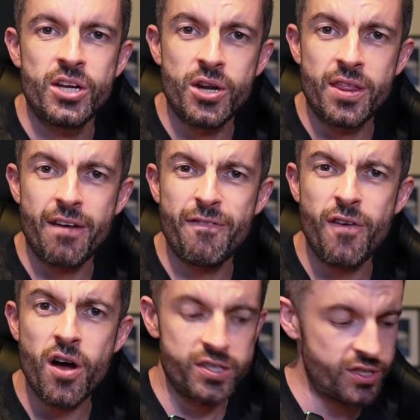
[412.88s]
That
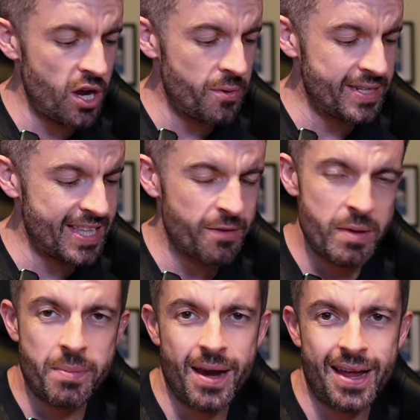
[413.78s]
first note, instead of
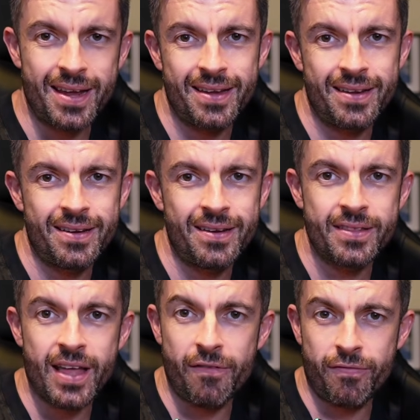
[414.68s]
me playing
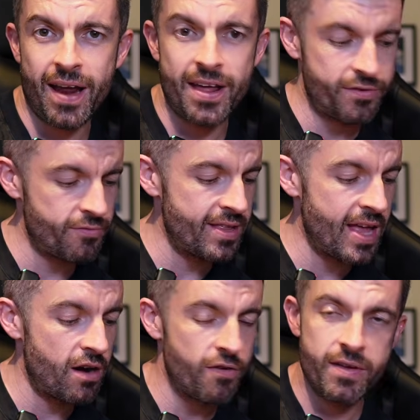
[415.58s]
that flat 3
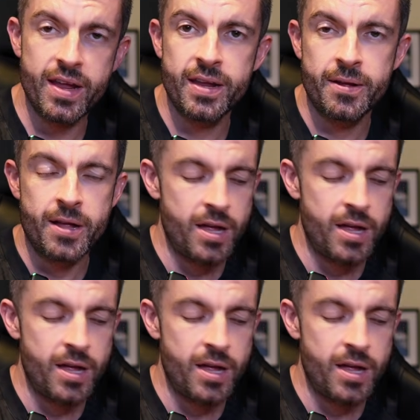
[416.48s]
there of E,